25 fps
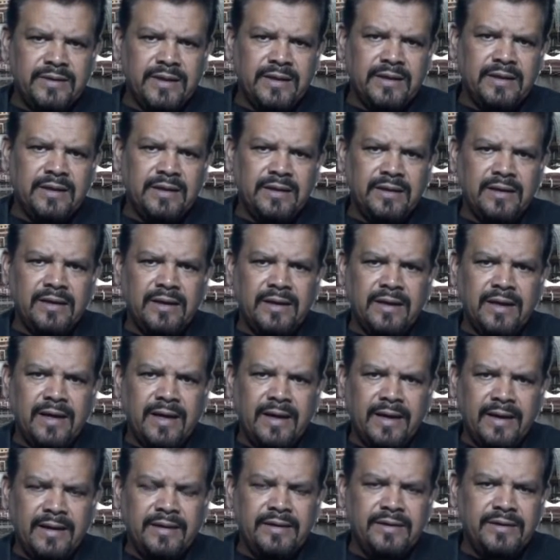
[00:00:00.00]
taking an
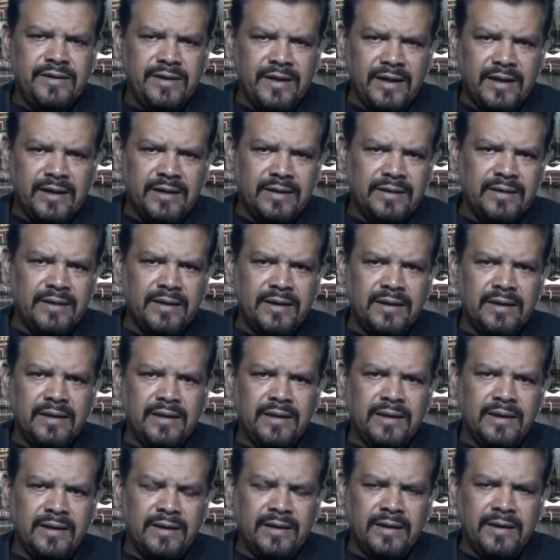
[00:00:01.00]
idea
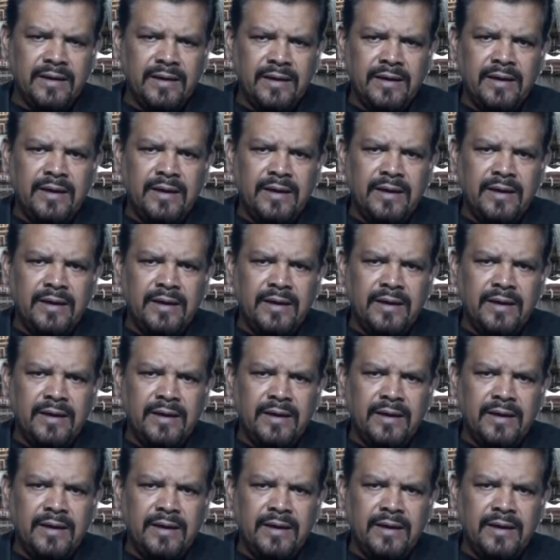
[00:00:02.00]
and